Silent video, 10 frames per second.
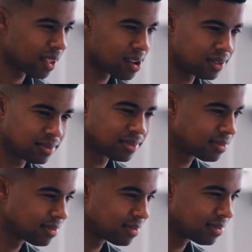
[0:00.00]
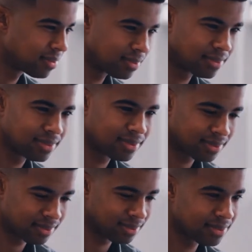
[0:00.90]
The ability to respond
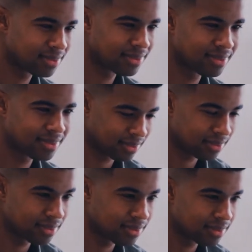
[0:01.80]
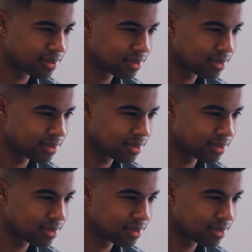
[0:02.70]
quickly and efficiently